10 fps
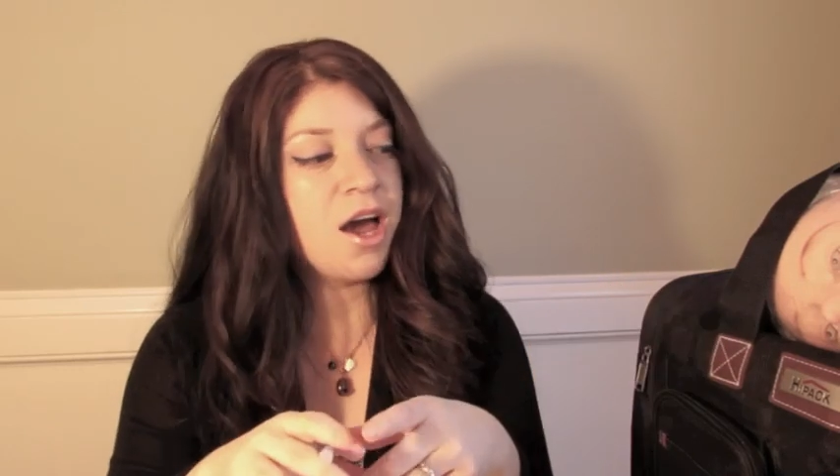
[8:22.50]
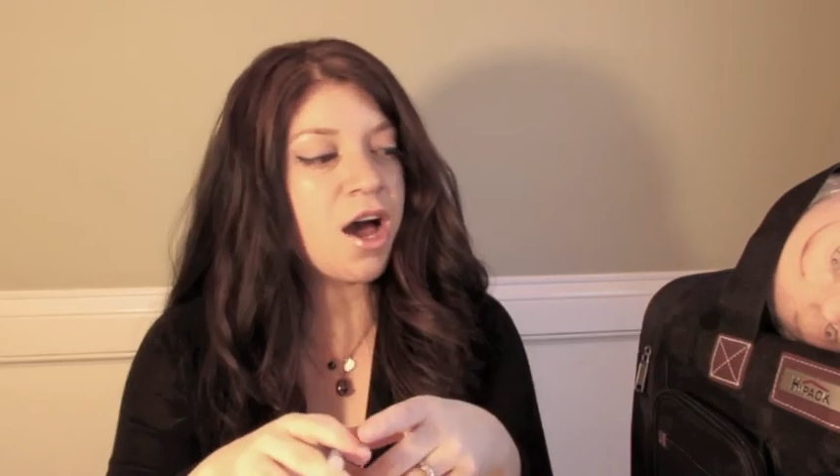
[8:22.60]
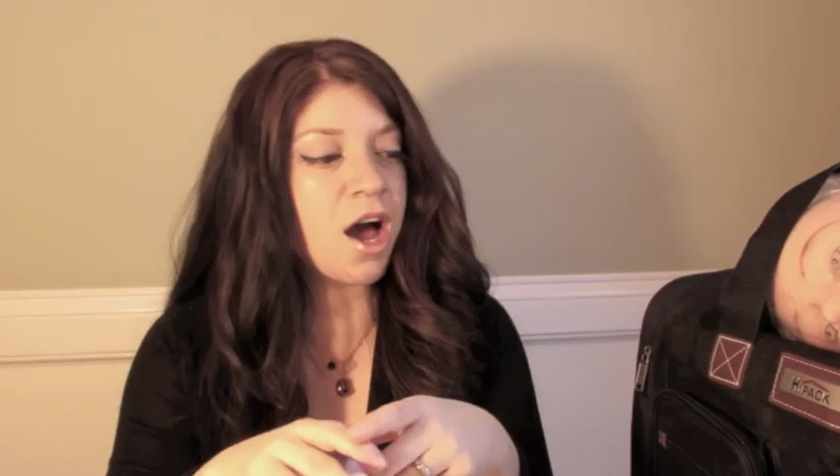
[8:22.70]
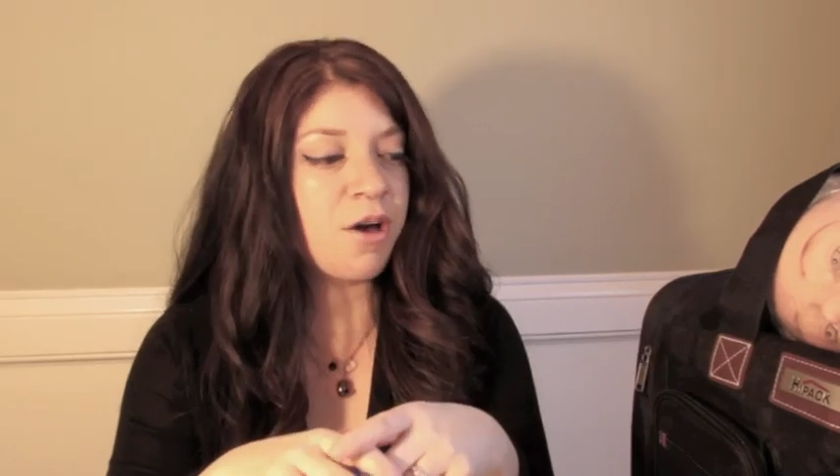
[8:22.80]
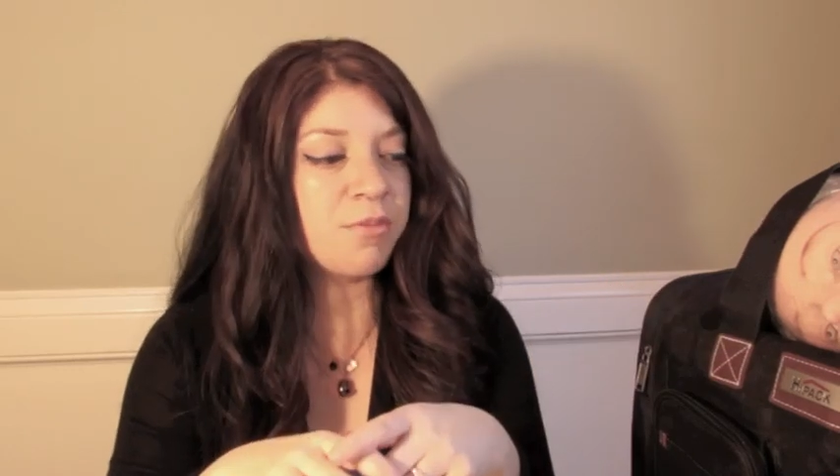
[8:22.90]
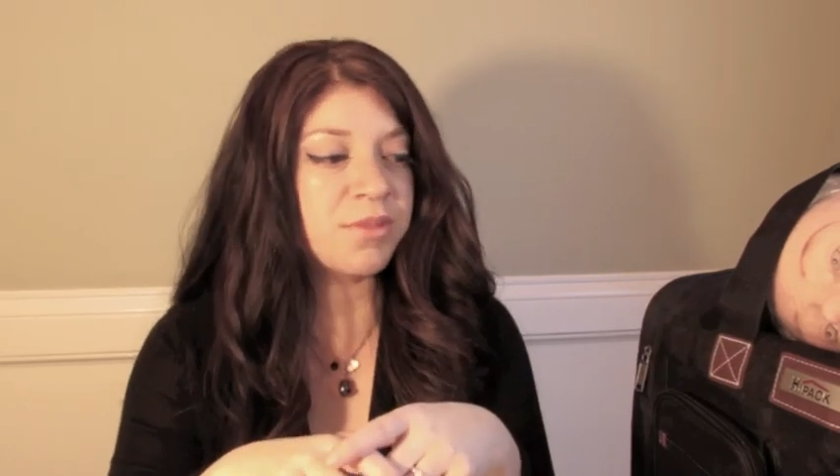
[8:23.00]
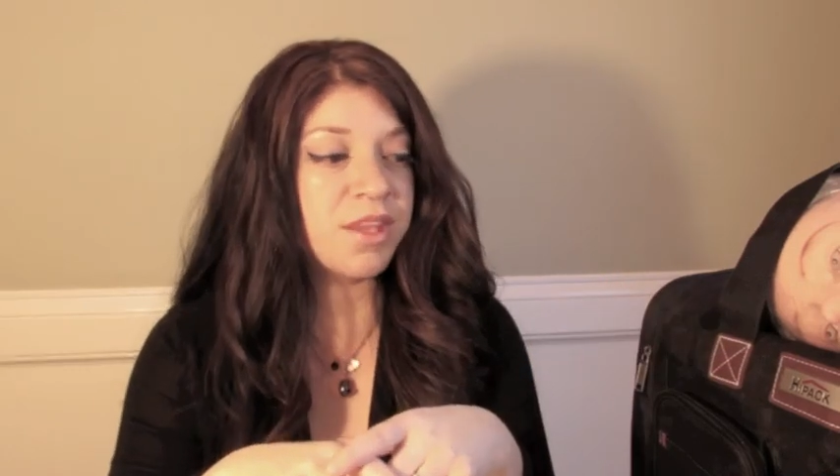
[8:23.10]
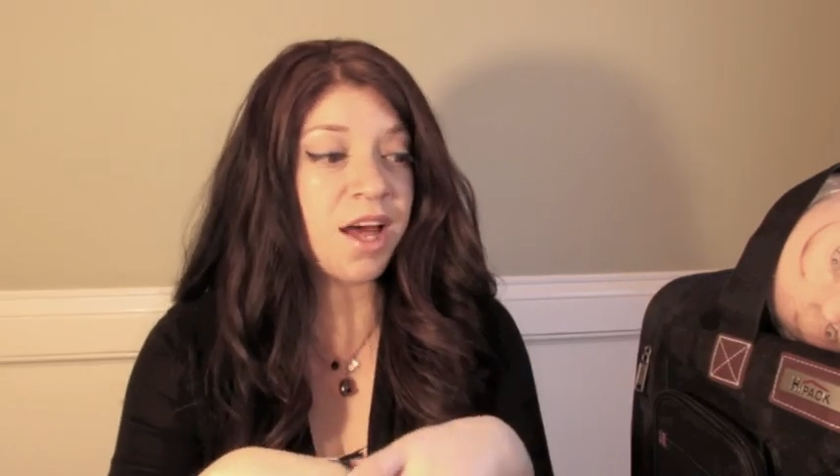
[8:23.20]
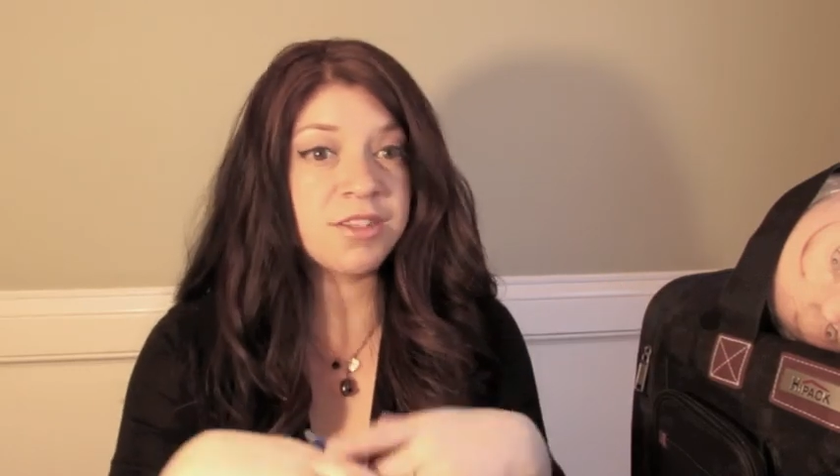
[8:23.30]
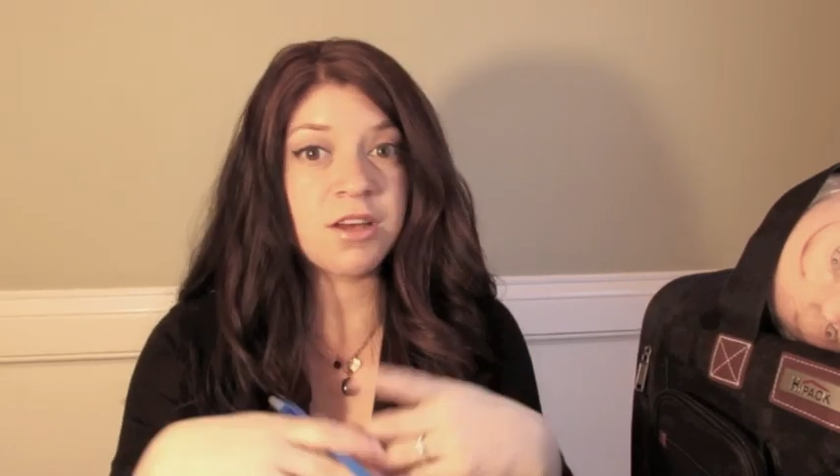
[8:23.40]

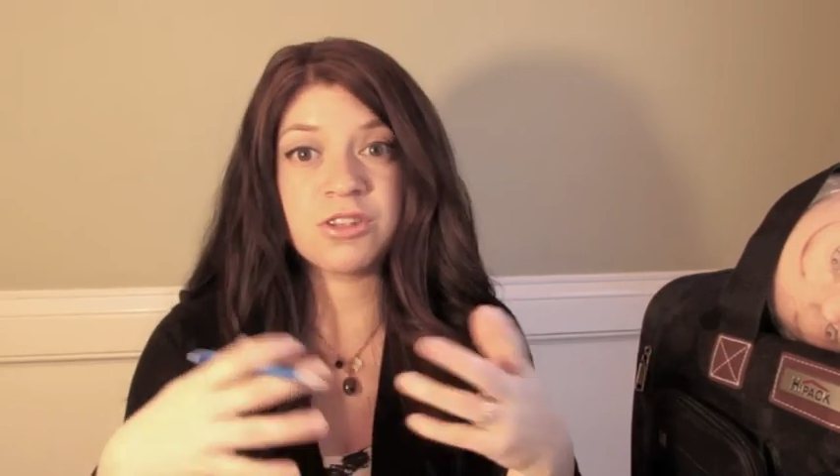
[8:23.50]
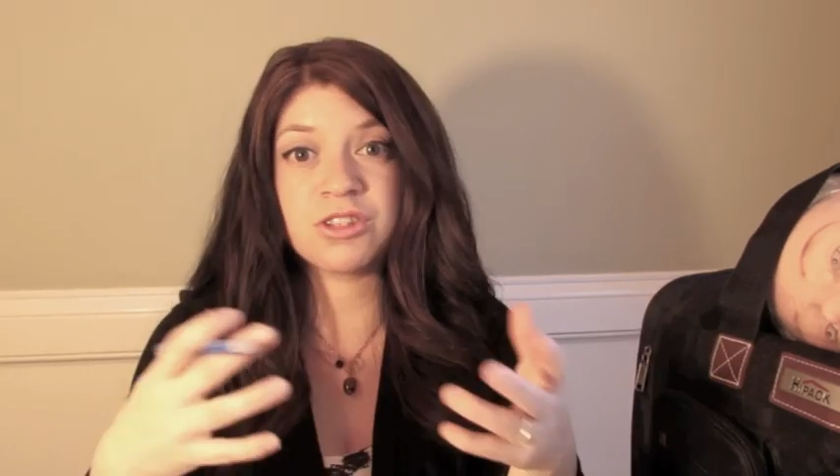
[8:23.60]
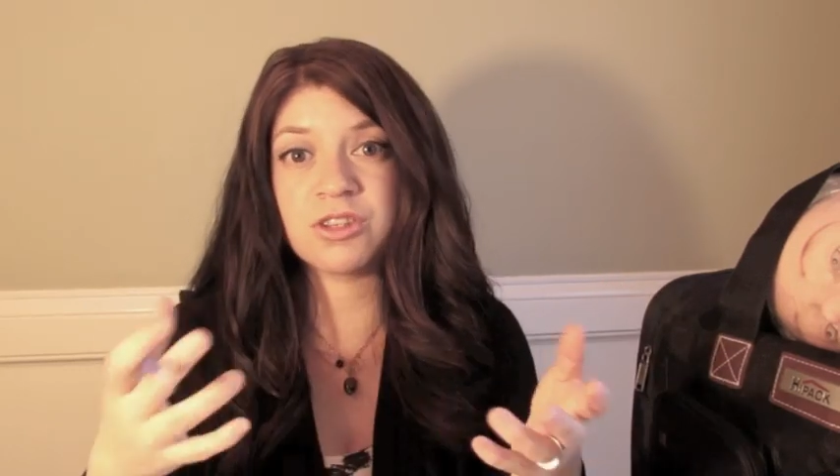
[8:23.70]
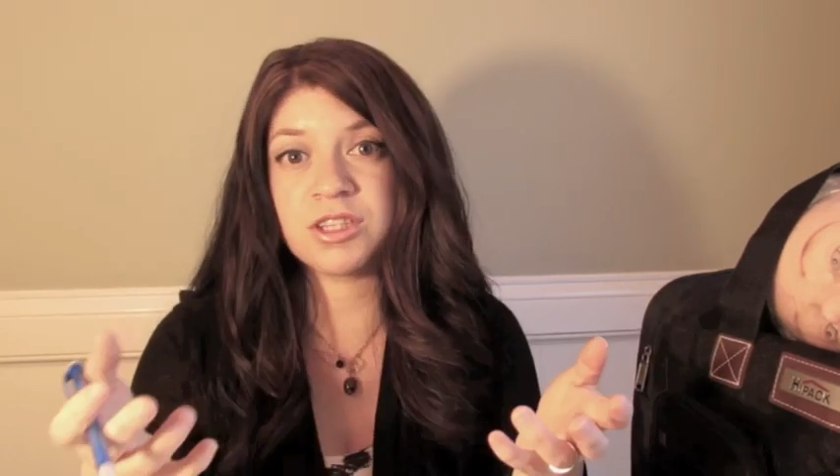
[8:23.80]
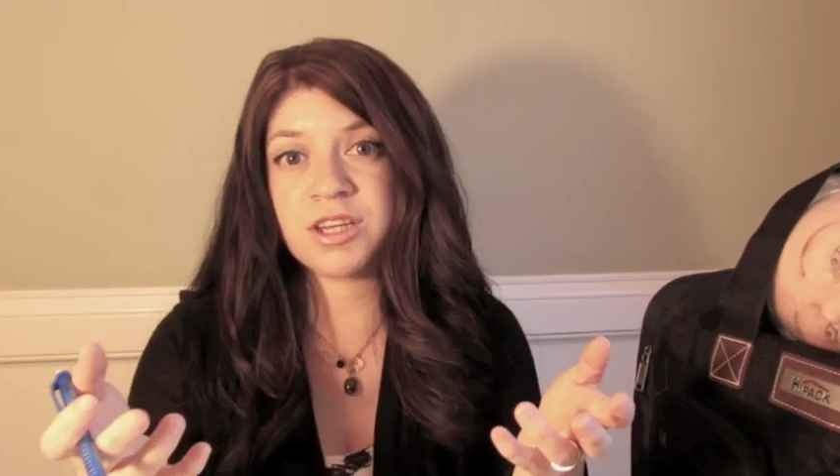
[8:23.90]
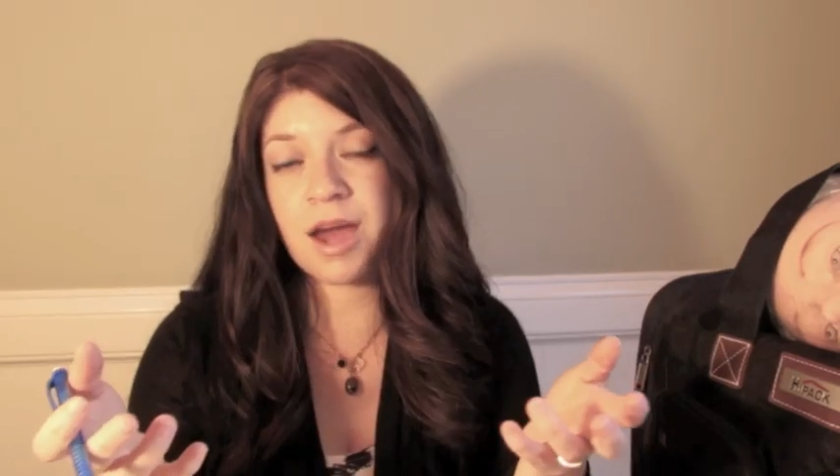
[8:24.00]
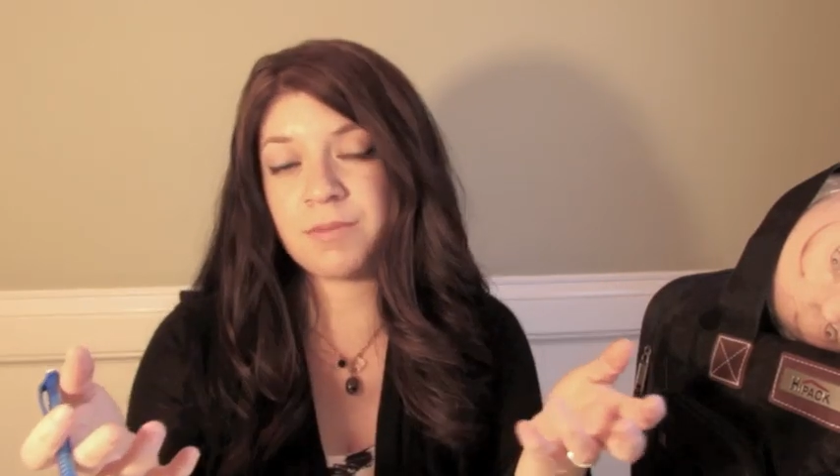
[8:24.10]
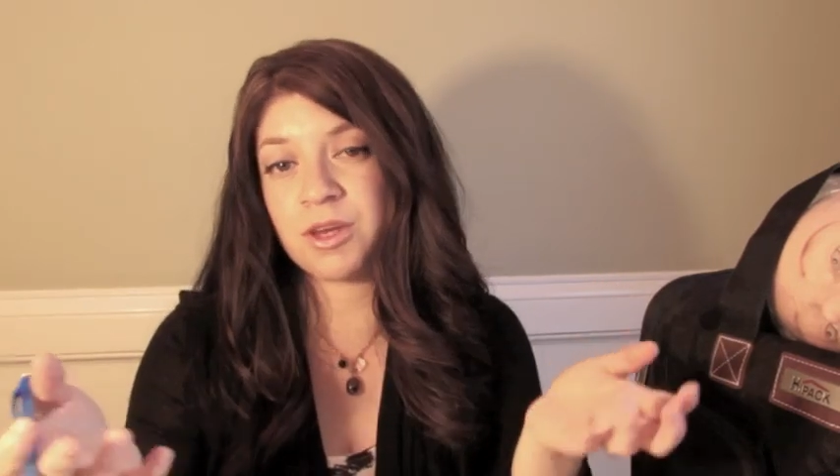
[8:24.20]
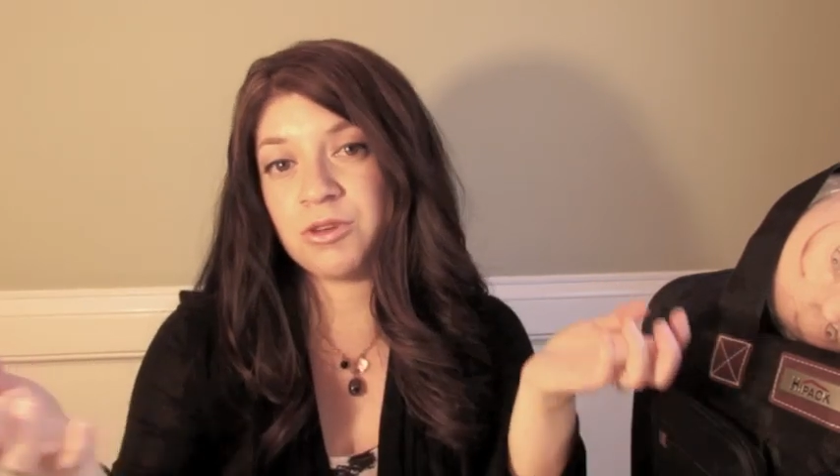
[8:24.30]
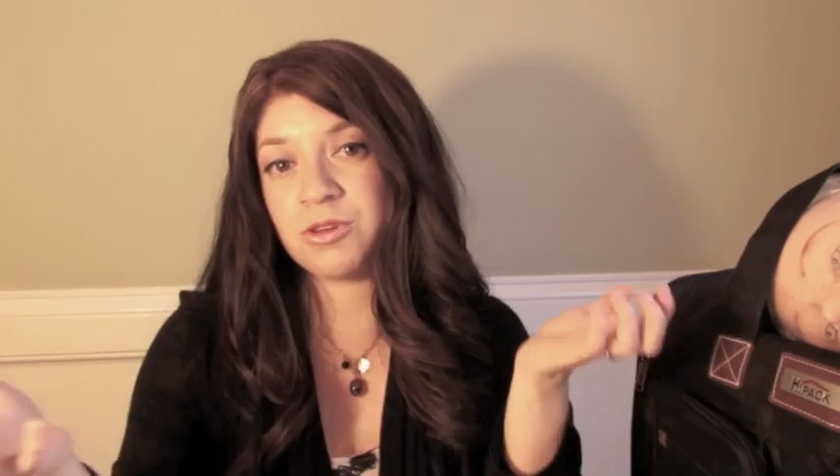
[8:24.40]
That's also the
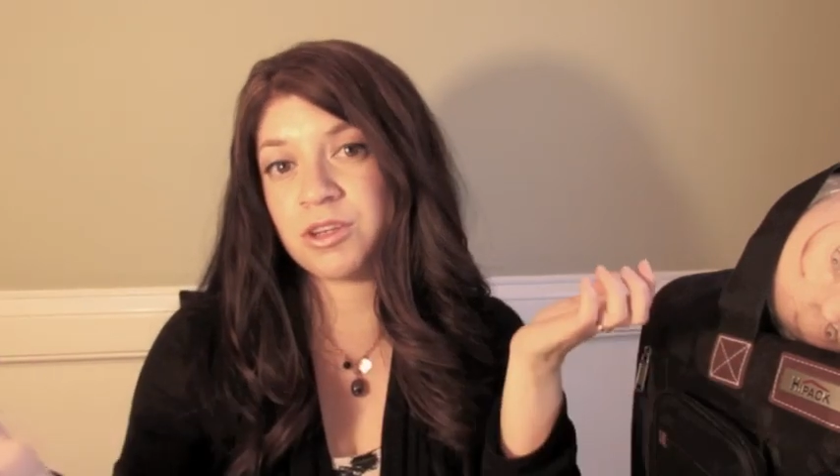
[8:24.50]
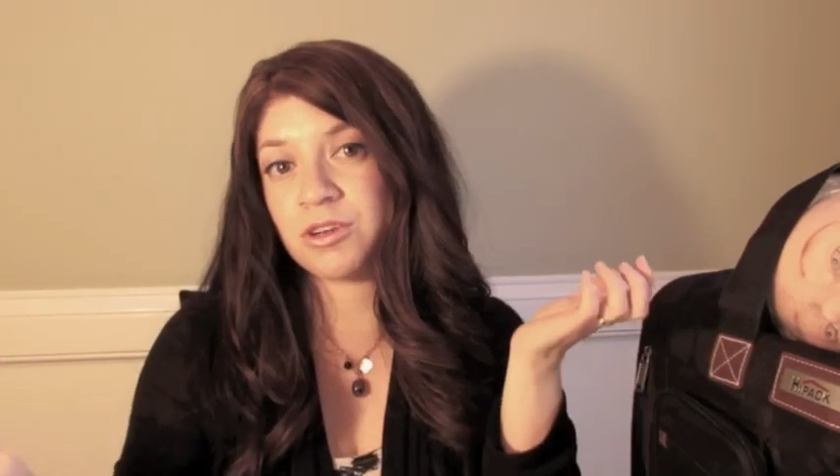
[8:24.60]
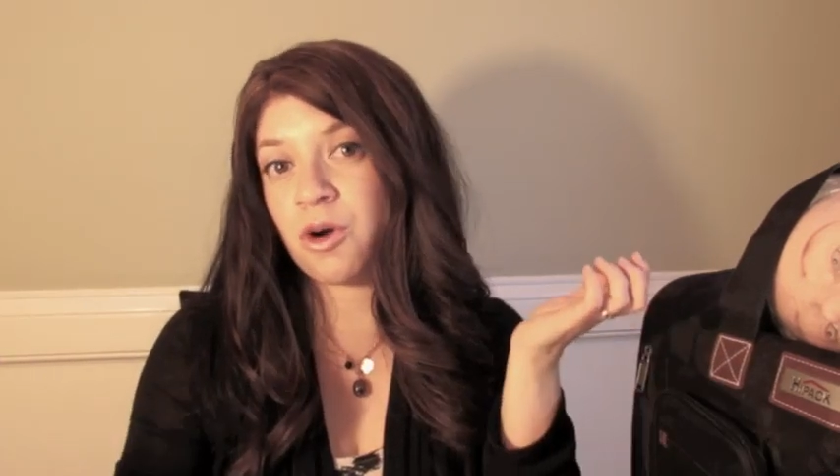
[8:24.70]
time that you can